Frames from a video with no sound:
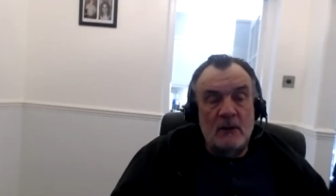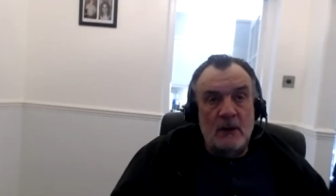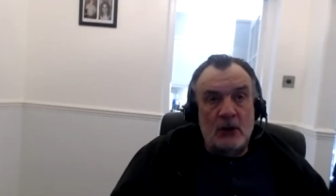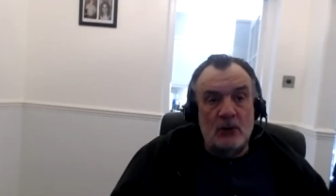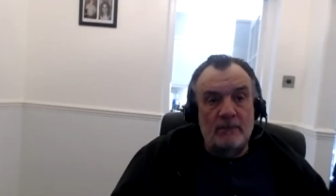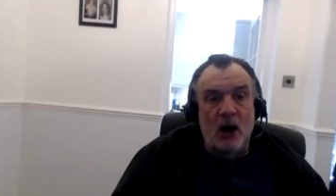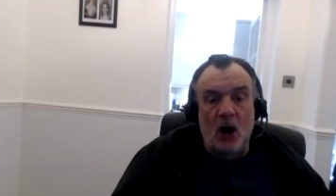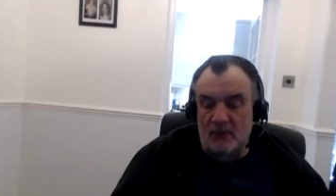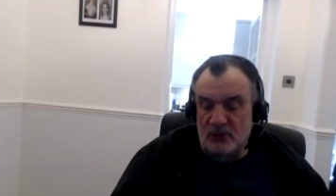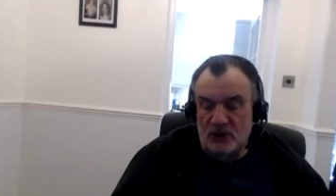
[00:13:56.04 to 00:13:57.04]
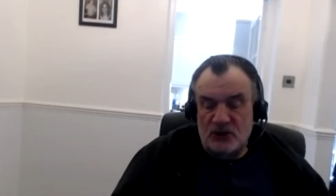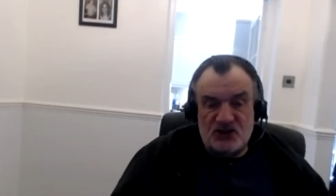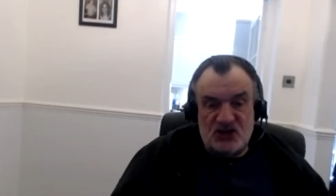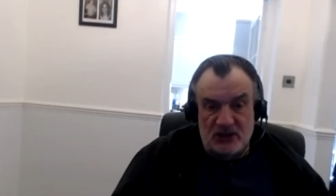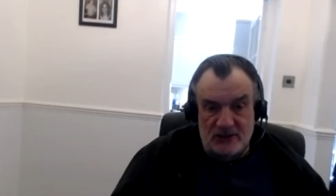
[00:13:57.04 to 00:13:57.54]
compartment of the
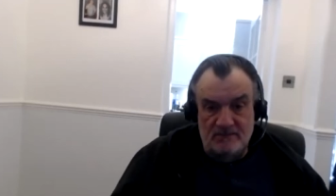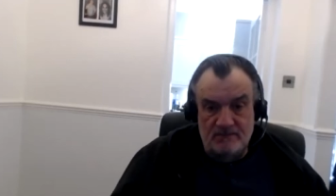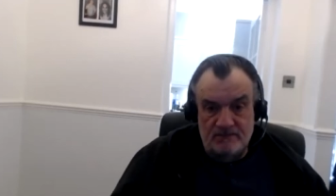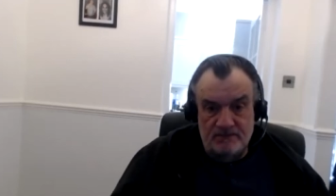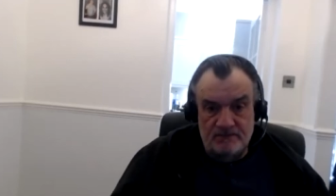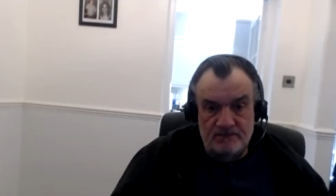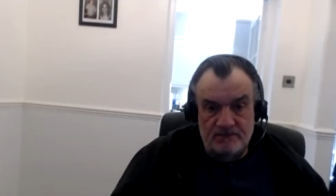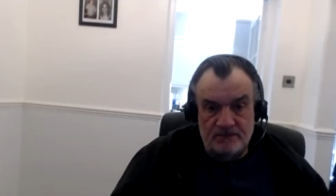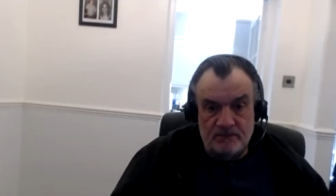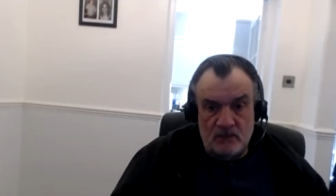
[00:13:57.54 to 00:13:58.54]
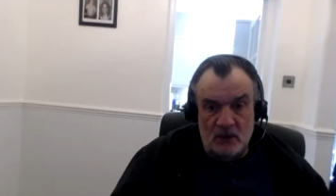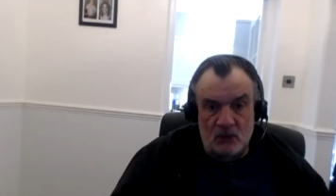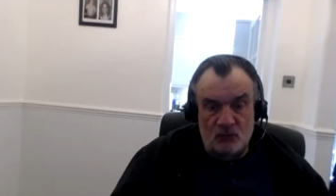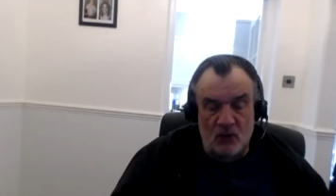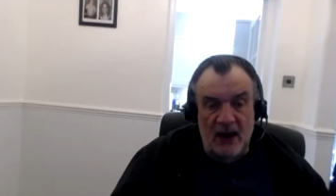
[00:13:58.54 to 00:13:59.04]
team,
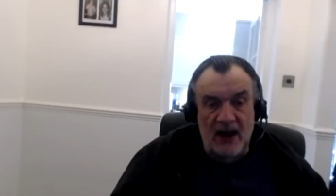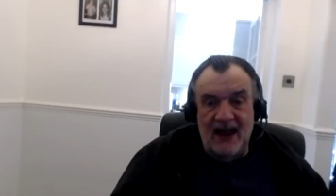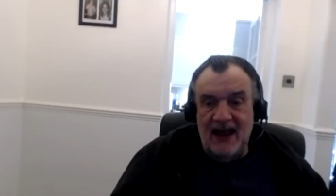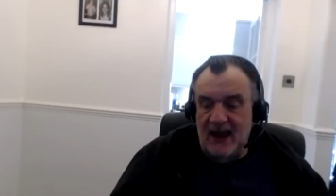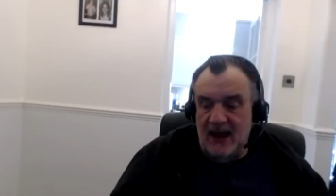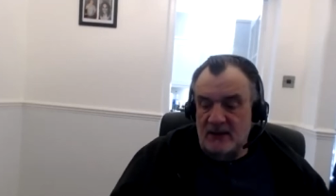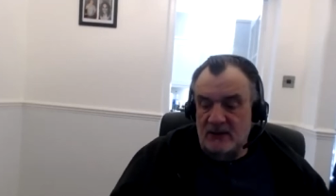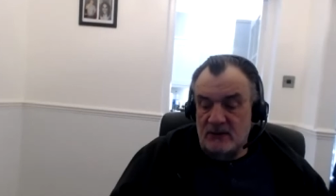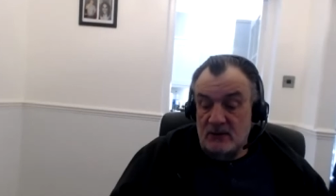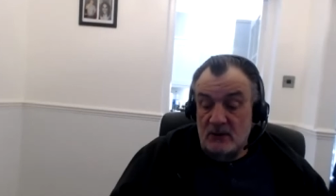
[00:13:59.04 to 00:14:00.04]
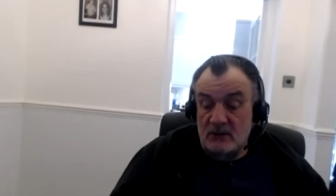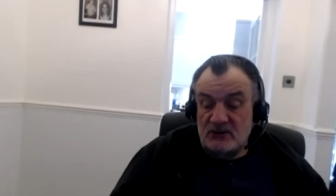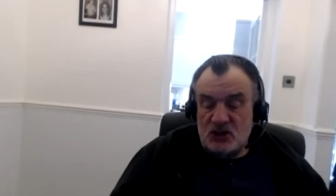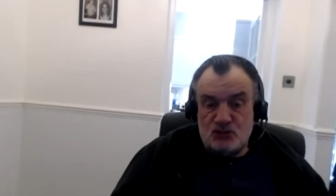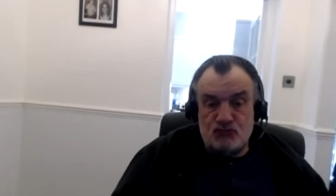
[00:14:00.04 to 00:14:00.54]
right, and
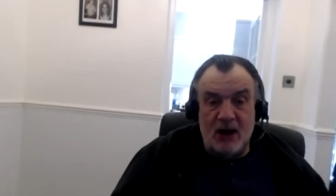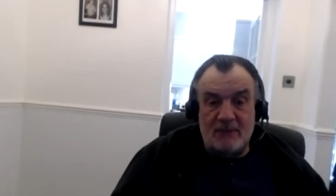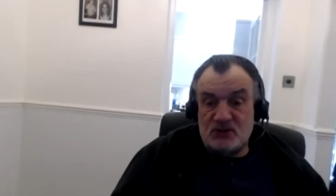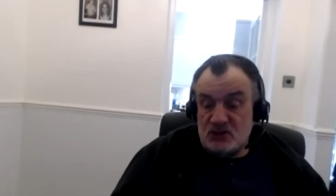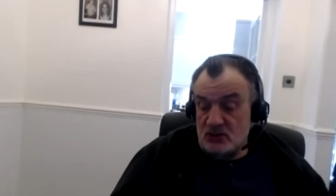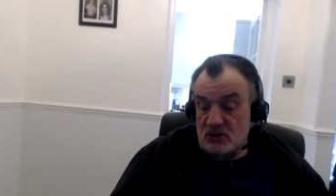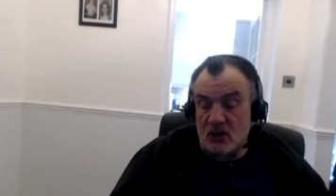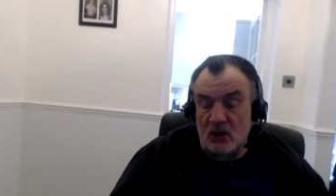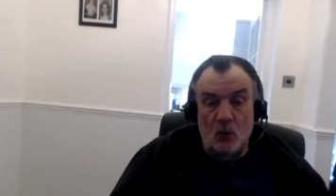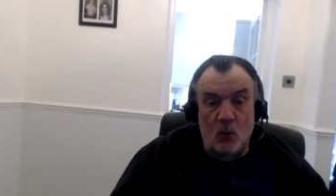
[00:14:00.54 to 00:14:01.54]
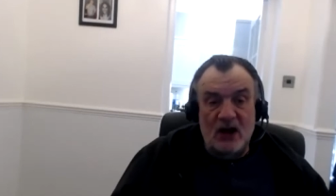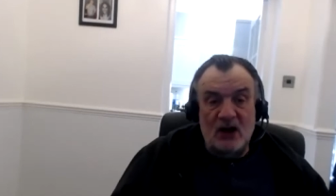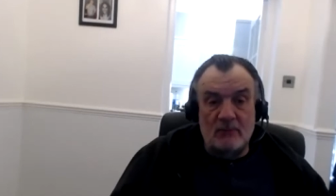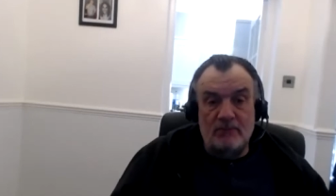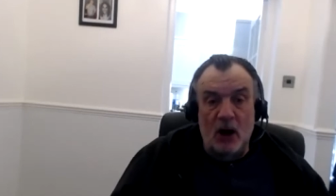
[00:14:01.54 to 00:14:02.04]
disrupt one
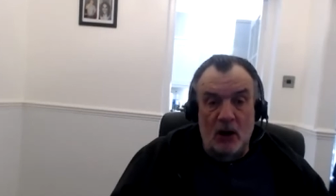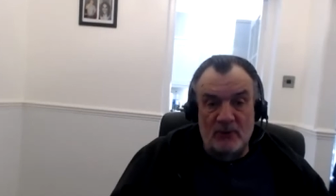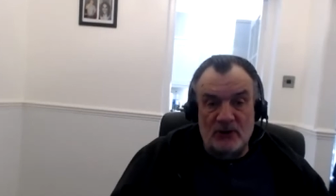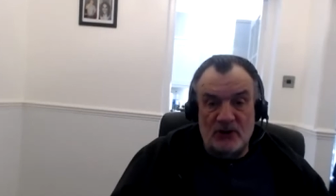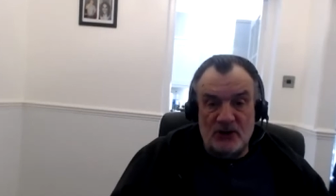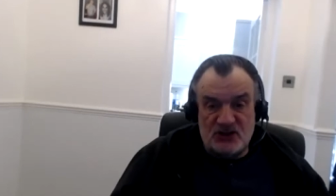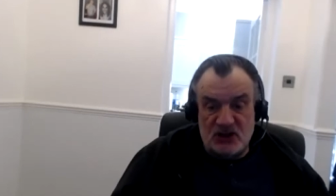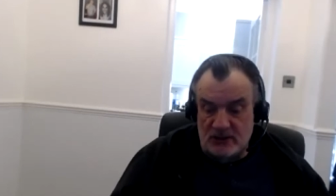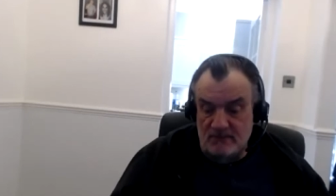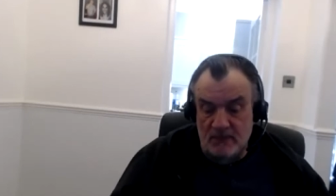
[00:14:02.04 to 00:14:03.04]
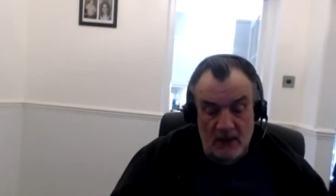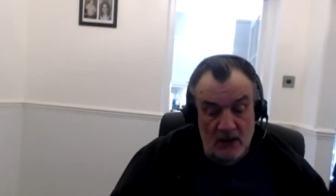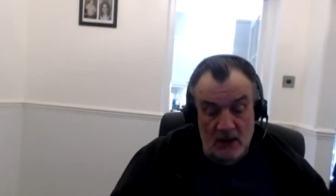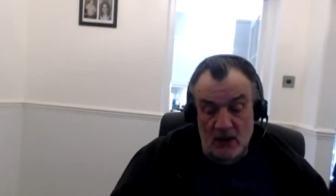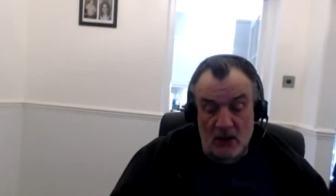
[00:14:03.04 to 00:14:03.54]
compartment of the team
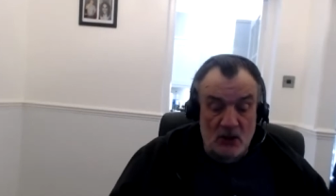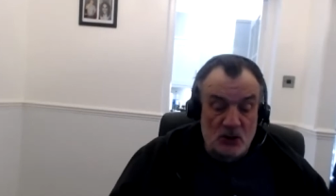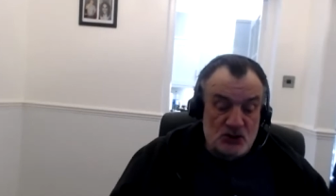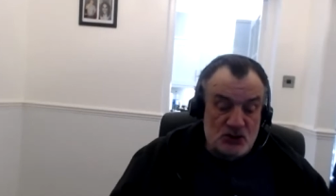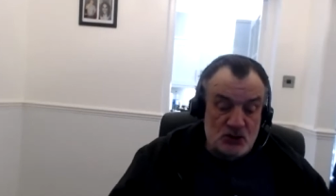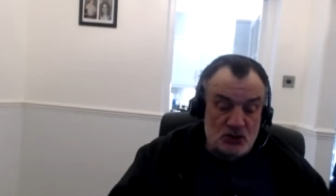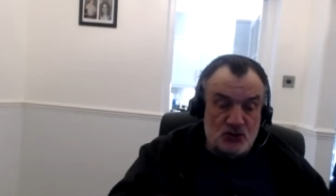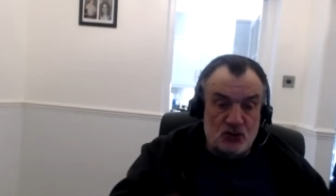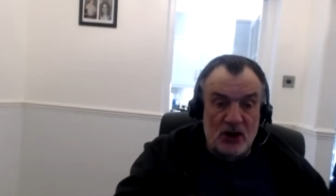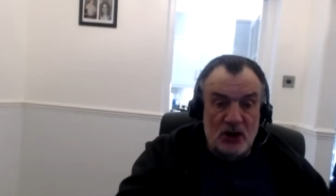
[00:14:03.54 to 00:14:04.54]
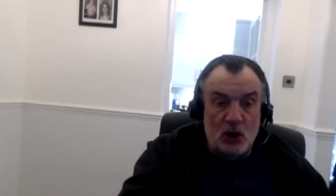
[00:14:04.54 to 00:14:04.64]
to try and